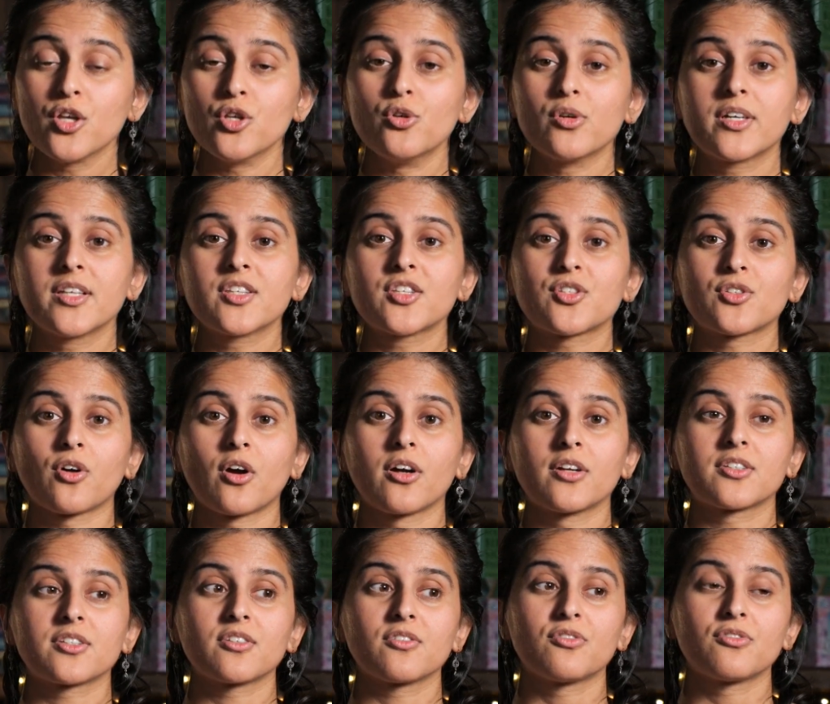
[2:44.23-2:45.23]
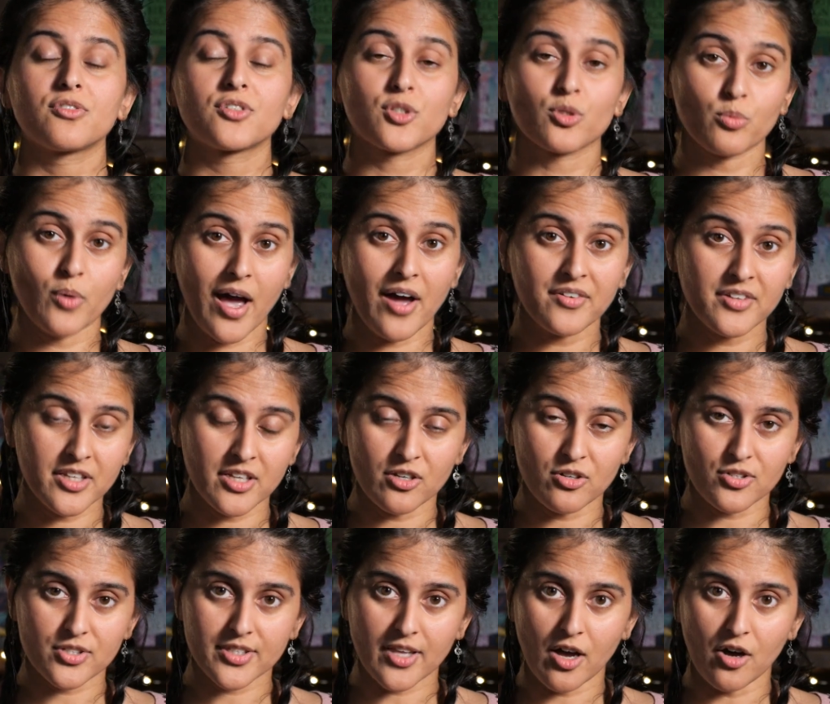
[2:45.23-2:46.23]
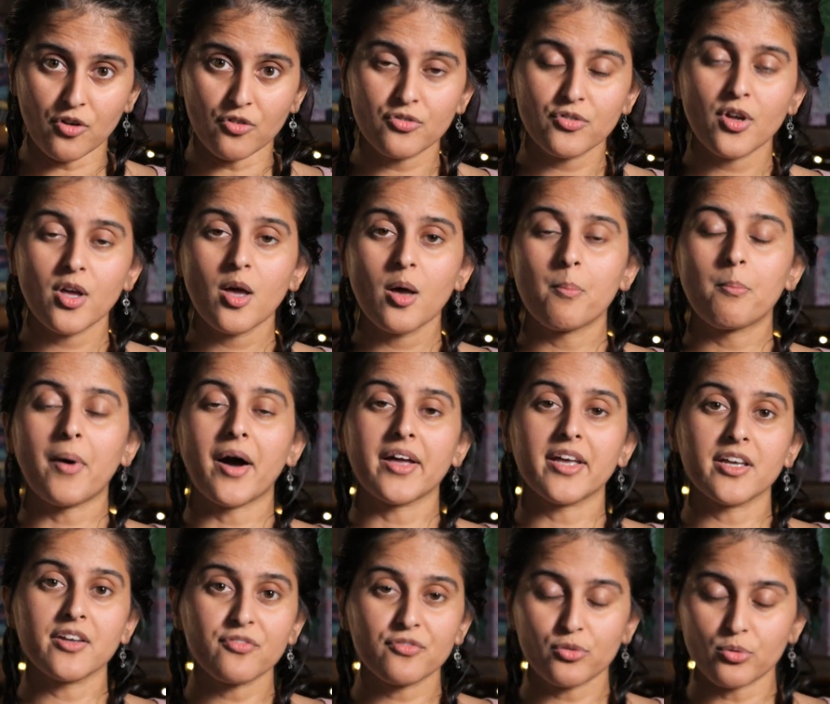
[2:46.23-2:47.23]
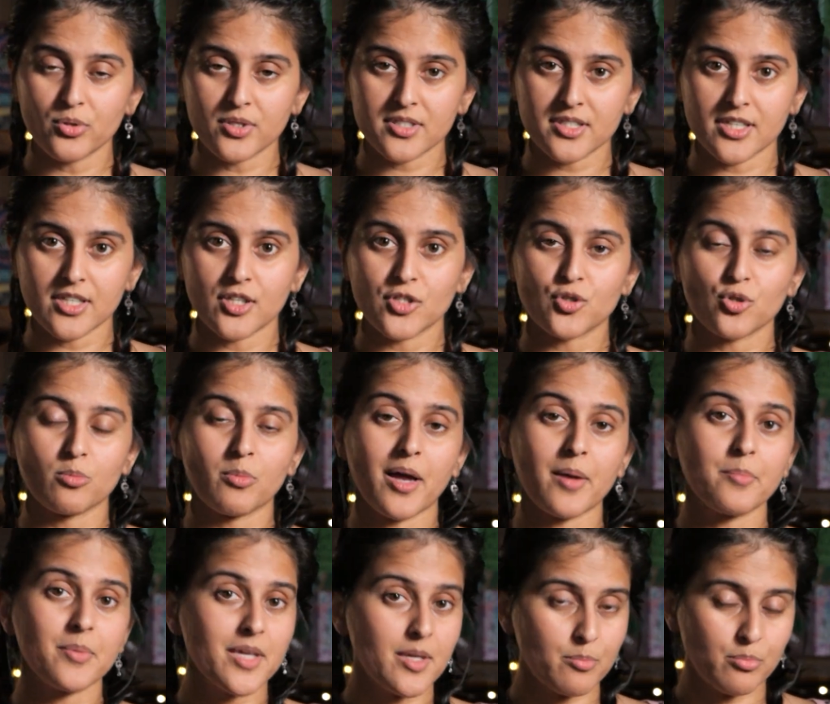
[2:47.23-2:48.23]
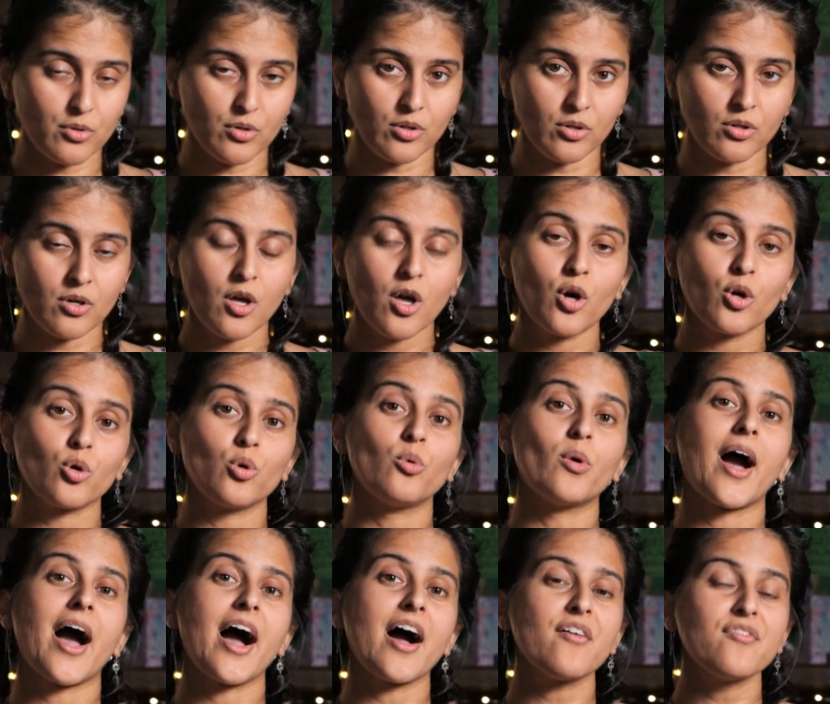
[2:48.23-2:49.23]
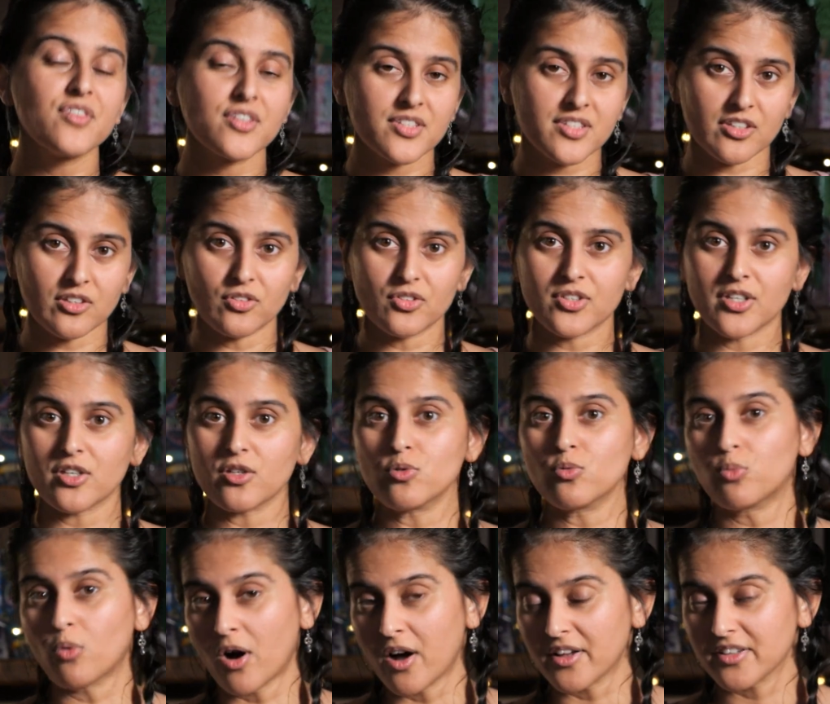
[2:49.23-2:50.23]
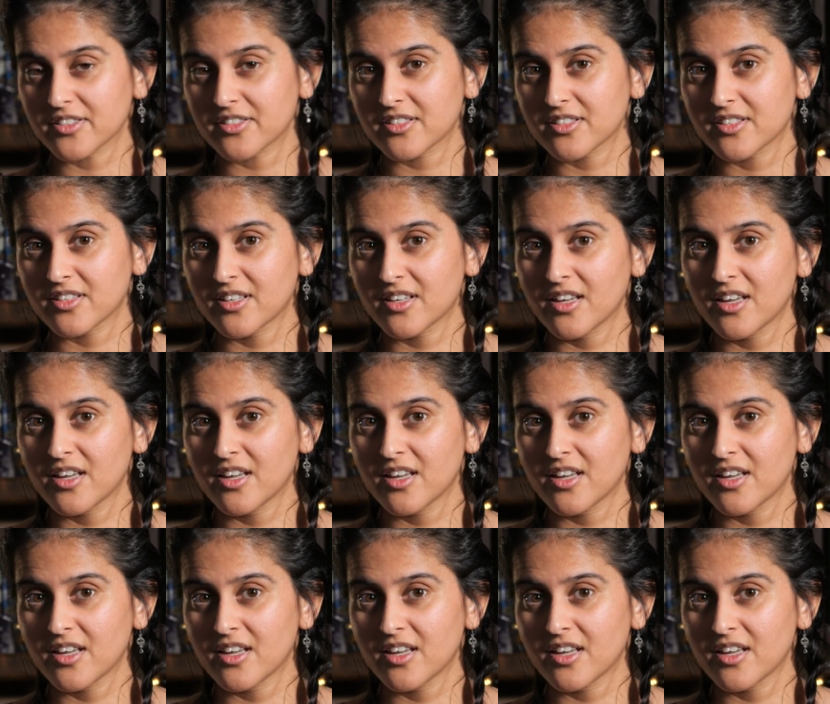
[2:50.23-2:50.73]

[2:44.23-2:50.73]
you can start surrounding yourself by influences or by people who have the skills that you want.